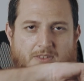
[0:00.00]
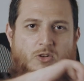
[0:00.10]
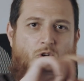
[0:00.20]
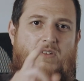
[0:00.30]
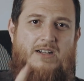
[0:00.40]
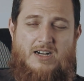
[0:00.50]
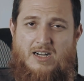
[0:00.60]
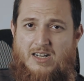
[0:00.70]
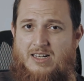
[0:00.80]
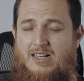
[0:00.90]

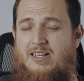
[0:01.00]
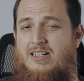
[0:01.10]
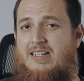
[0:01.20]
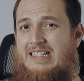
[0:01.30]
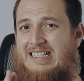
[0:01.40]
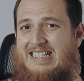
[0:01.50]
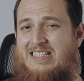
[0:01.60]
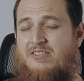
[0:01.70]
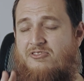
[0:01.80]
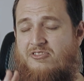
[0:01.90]
Overall, it
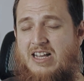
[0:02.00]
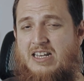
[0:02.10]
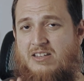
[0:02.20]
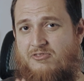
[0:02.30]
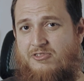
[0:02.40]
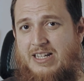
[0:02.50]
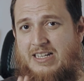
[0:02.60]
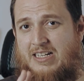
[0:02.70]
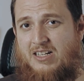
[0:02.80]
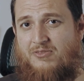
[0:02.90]
is a
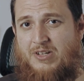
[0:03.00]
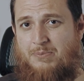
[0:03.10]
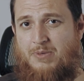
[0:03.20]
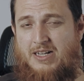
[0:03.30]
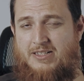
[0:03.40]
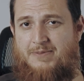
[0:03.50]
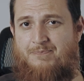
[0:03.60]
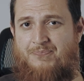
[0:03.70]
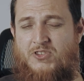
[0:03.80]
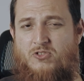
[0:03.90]
very lovely blend.
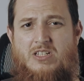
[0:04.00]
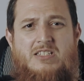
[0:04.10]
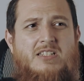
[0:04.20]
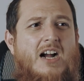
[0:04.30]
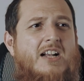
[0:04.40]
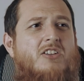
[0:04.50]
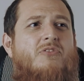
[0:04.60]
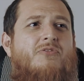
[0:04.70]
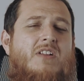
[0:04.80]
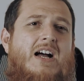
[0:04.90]
So it is kind
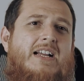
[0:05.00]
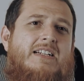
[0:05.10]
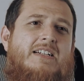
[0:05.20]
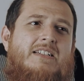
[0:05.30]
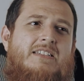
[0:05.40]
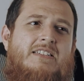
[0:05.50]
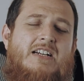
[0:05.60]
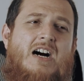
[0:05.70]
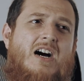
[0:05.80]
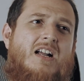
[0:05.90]
of like
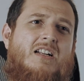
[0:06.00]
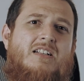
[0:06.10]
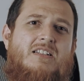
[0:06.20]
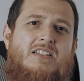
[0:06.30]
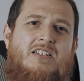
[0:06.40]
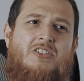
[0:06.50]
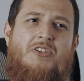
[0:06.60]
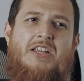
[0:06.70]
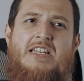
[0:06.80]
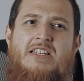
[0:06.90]
dark
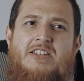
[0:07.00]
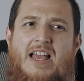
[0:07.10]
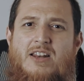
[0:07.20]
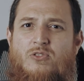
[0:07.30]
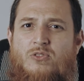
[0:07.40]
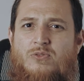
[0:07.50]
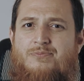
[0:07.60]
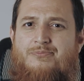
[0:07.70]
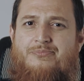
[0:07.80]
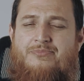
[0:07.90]
green, yellow,
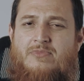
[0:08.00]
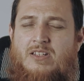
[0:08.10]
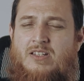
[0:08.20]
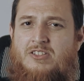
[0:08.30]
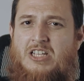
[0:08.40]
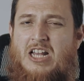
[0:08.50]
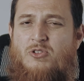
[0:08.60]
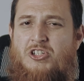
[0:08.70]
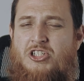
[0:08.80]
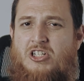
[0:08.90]

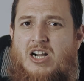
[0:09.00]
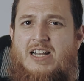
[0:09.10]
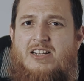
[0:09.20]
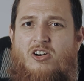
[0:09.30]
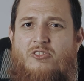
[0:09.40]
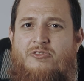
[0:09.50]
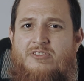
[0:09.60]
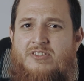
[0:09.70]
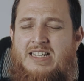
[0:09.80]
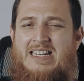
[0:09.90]
yellowish kind of
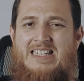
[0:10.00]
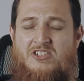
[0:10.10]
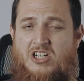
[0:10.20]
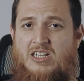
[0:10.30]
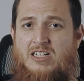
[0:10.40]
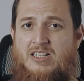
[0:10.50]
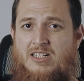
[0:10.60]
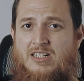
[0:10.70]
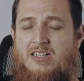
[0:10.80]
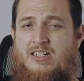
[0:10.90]
rainy jungle
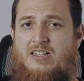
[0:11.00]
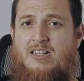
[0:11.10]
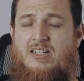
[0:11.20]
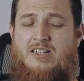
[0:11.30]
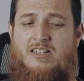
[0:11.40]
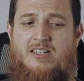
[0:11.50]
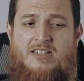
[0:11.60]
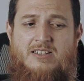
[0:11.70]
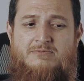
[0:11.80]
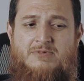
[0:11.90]

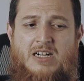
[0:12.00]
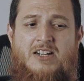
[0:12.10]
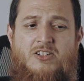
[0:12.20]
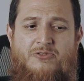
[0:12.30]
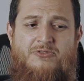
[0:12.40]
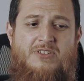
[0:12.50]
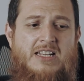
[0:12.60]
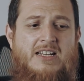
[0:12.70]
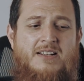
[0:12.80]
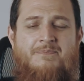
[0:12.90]
kind of
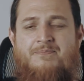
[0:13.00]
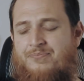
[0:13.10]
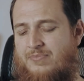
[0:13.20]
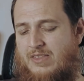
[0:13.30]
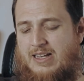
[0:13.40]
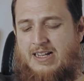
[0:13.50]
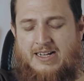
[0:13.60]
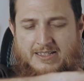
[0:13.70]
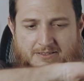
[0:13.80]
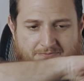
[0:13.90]
feel, and